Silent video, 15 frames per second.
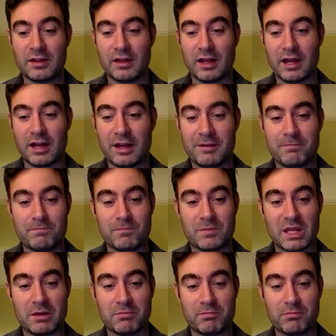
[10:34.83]

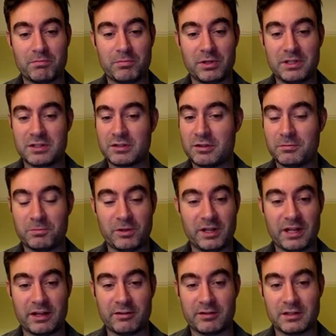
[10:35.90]
But he's a good
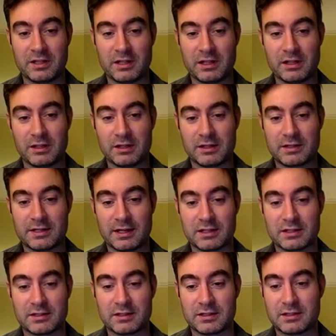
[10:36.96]
player, and he
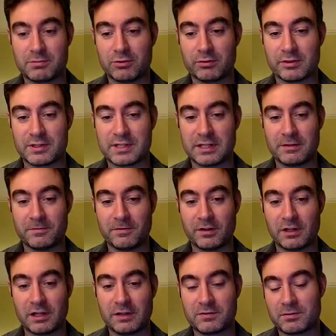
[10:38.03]
attacks this pawn on
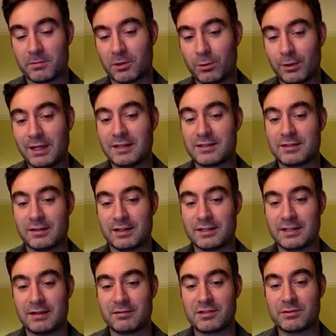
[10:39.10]
c5, so my queen's tied
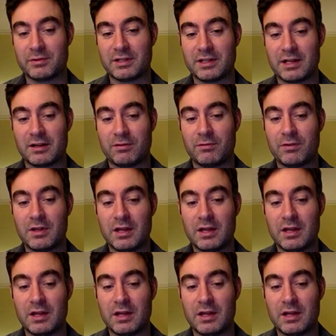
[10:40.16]
down to it now.